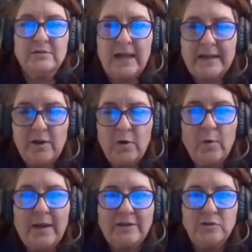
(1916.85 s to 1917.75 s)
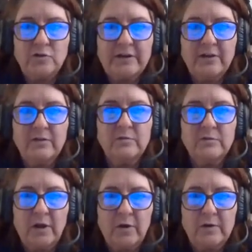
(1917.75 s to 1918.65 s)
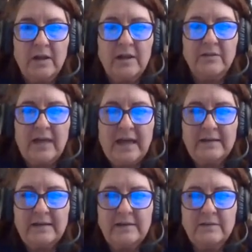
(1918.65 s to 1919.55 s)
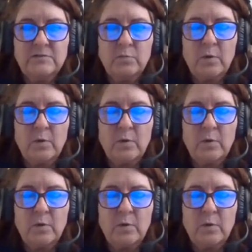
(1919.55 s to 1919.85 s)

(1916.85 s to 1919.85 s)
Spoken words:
sinoatrial node. That is